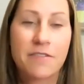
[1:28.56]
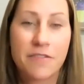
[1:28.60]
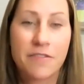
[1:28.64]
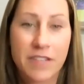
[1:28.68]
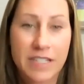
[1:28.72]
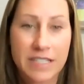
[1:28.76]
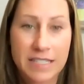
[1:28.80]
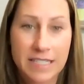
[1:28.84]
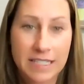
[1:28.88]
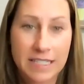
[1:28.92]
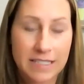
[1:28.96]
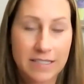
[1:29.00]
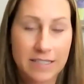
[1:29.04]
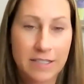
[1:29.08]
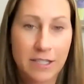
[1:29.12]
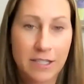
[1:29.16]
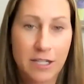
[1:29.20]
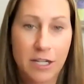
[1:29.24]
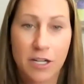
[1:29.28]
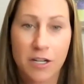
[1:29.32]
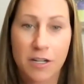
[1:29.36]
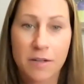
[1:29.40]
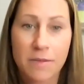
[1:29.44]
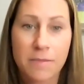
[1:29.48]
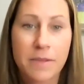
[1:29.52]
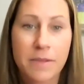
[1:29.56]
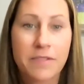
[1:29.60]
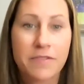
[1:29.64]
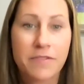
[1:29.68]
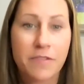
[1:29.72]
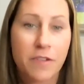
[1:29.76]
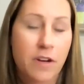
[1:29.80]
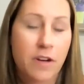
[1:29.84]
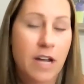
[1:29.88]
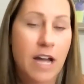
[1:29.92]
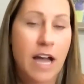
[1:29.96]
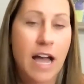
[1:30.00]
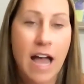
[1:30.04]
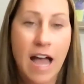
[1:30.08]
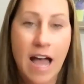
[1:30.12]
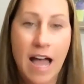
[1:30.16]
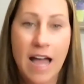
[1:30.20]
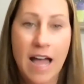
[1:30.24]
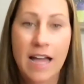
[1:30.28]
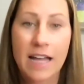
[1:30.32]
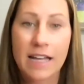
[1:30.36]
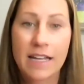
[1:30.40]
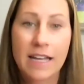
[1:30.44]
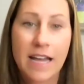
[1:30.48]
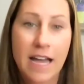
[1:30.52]
physics term for a
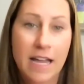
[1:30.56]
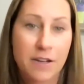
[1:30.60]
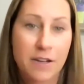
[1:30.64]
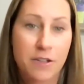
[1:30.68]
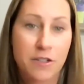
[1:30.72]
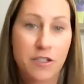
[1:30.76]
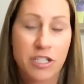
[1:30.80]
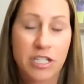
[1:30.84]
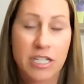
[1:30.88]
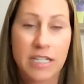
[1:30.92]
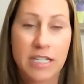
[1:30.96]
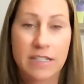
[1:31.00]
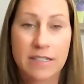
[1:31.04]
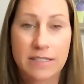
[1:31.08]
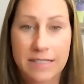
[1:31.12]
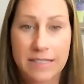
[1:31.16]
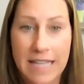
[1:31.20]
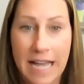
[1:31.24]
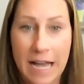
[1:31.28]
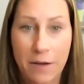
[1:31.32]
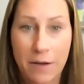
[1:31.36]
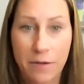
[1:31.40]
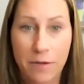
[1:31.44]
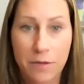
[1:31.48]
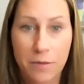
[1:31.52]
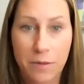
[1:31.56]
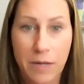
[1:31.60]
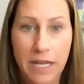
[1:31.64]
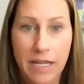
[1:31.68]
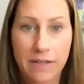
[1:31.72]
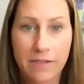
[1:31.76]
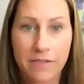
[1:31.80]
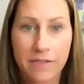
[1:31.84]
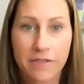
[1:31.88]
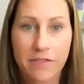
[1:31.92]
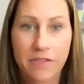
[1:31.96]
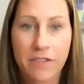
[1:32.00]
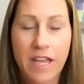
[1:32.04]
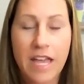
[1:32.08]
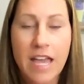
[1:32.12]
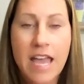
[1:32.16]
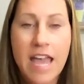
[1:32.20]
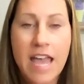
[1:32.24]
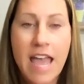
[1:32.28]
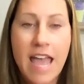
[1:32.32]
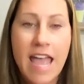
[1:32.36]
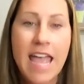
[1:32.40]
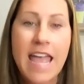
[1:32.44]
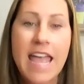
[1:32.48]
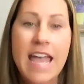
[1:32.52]
high energy sound wave.
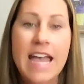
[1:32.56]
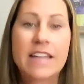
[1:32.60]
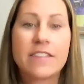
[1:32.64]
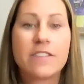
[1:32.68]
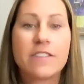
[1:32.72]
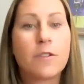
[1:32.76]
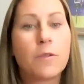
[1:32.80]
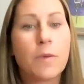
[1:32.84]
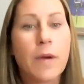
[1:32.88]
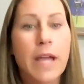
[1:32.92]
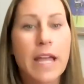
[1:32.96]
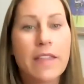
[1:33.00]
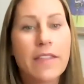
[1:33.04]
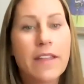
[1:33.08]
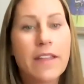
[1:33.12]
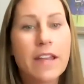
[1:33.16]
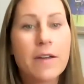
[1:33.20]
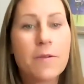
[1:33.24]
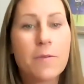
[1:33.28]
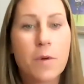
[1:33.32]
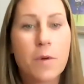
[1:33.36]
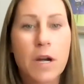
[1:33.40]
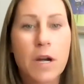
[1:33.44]
And the way that it